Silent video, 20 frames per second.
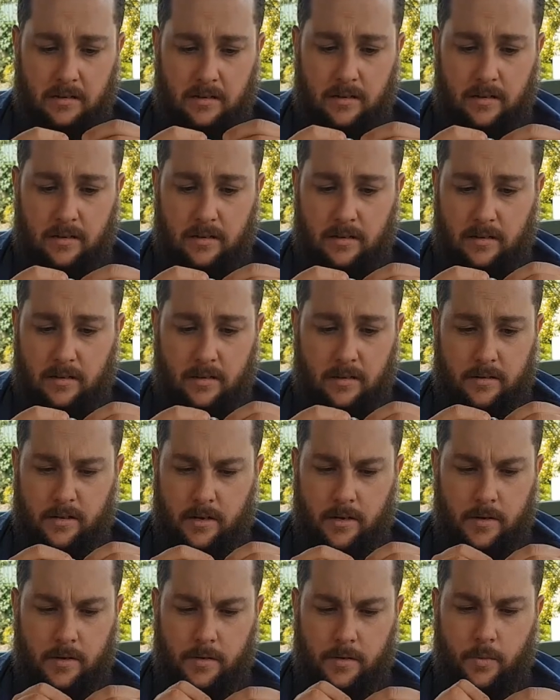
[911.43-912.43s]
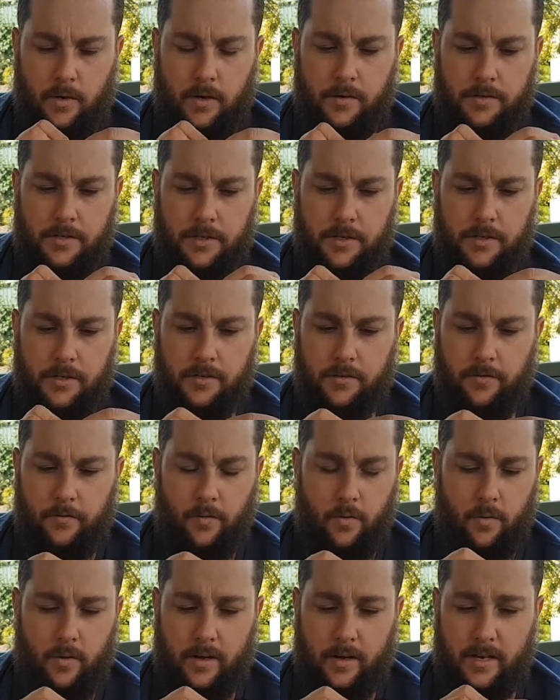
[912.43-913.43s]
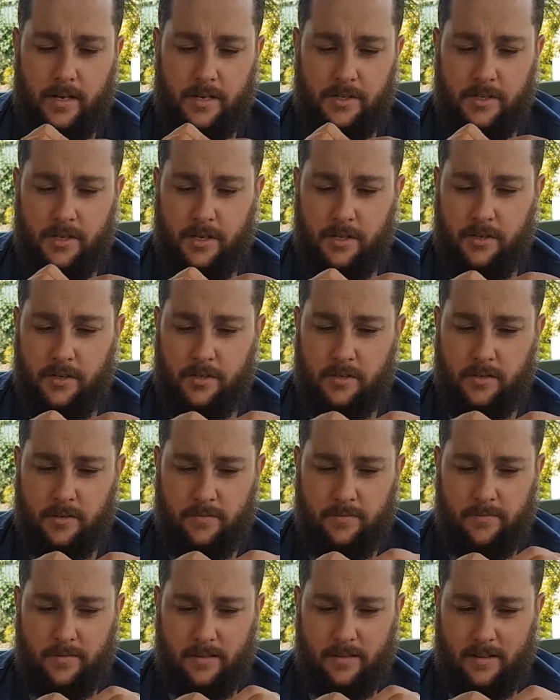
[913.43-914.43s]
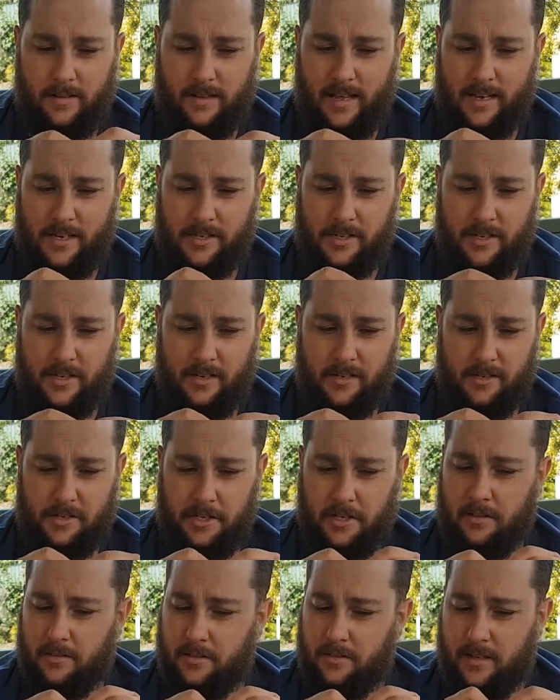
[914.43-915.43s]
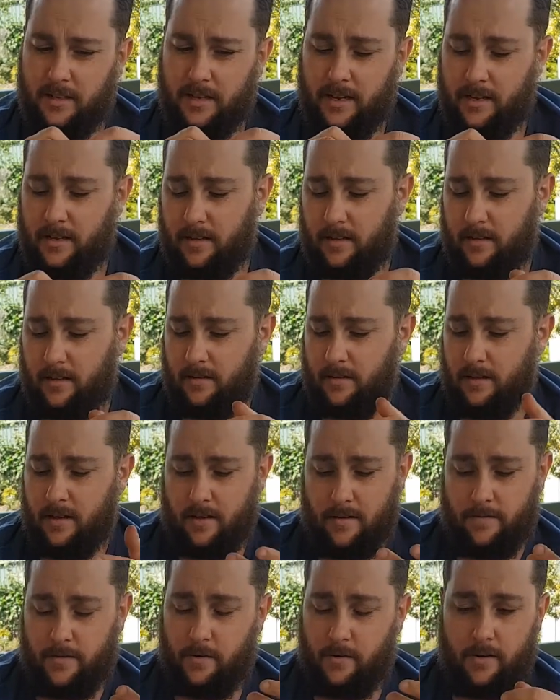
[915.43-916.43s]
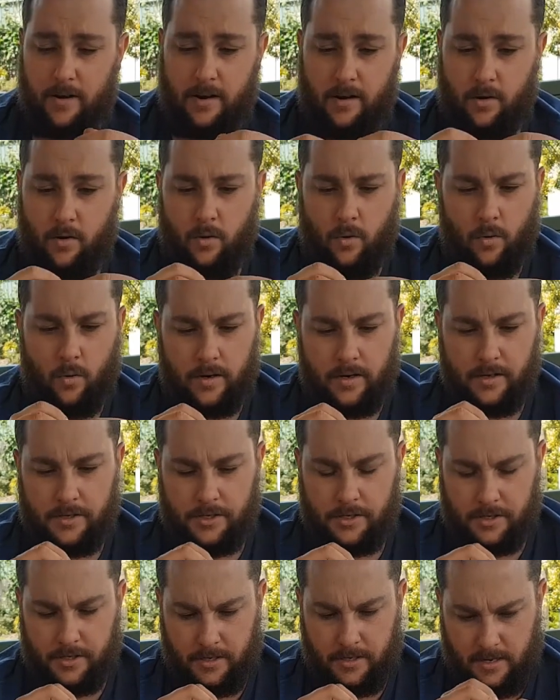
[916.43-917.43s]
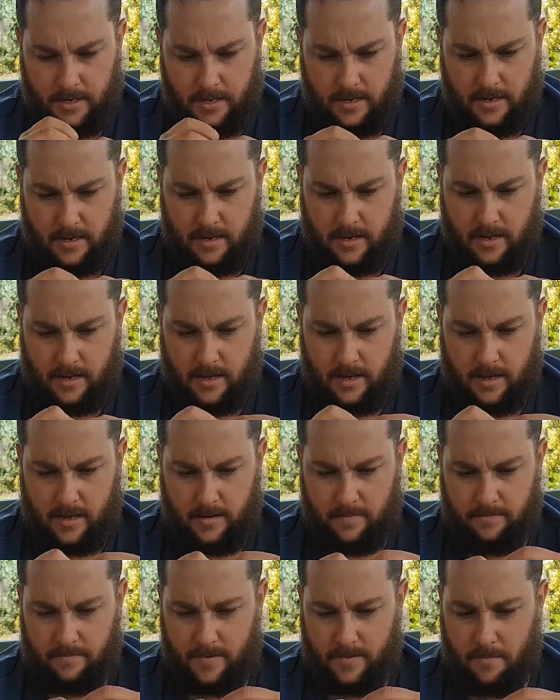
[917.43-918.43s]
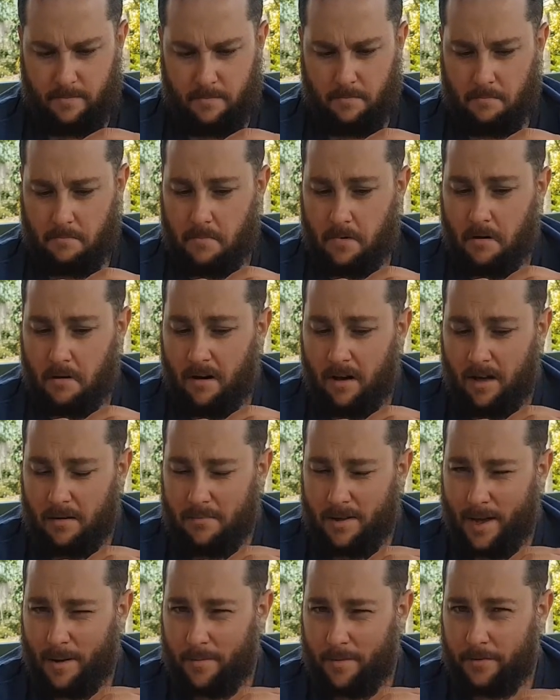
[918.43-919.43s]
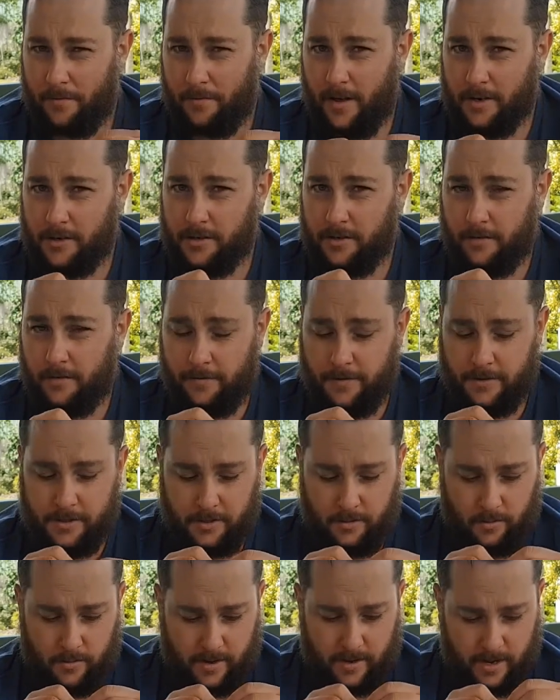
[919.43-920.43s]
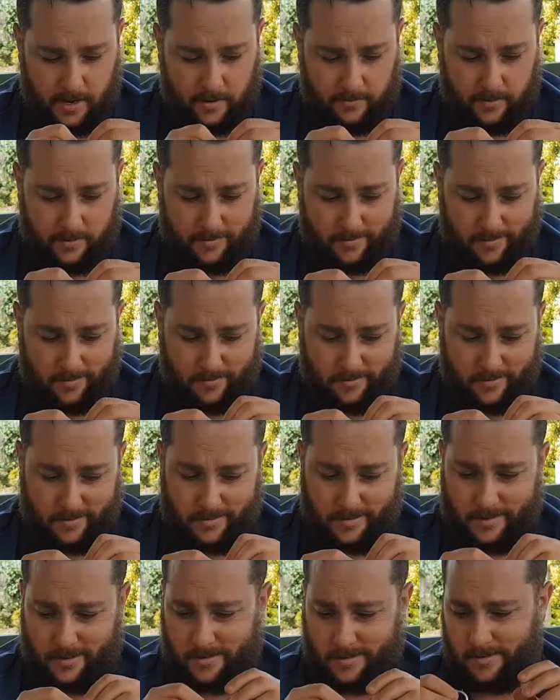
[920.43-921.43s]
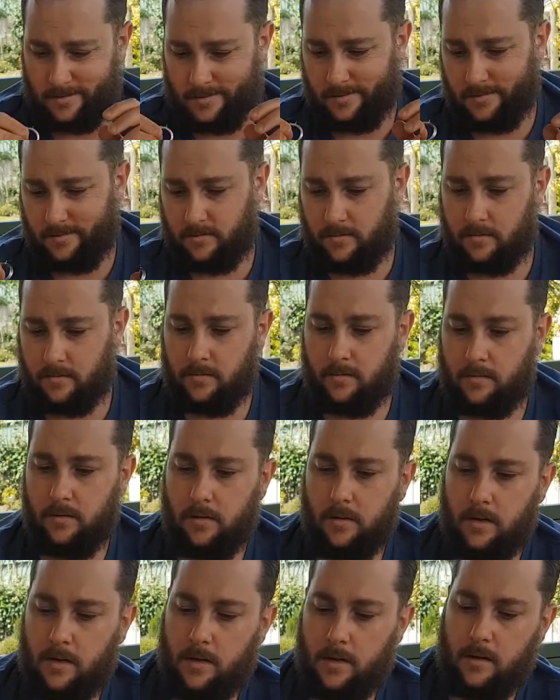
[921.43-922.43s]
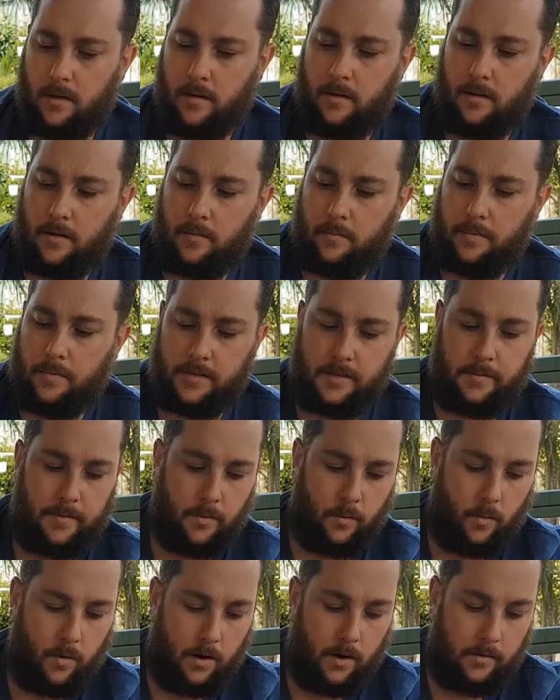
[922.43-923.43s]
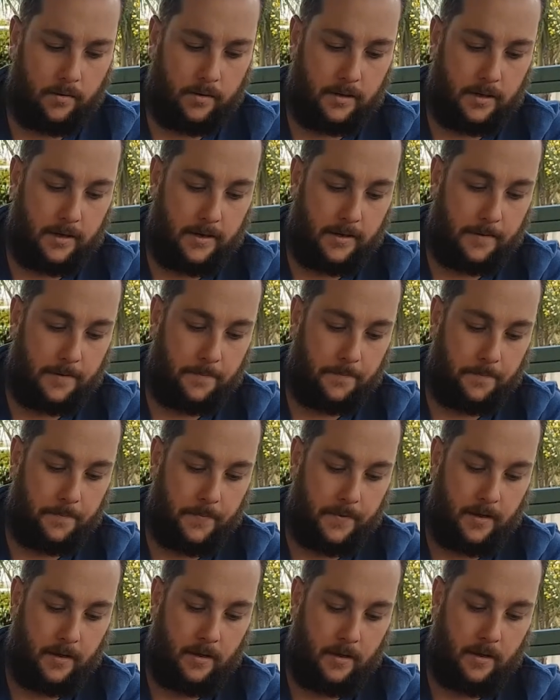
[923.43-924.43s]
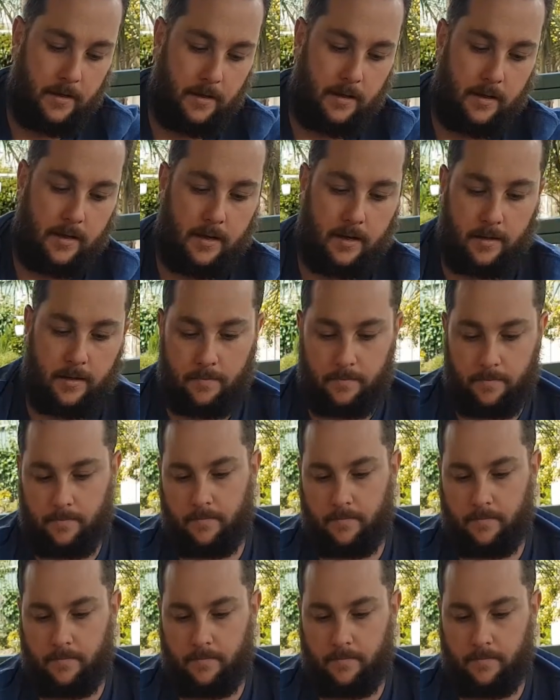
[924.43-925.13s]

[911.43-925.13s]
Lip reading: I don't know what else you use it for. I guess you could use it for lashing a shelter together if you run out of cordage. You might be able to fashion a fishing hook out of it. I really don't know. There's a bit of wire in there. A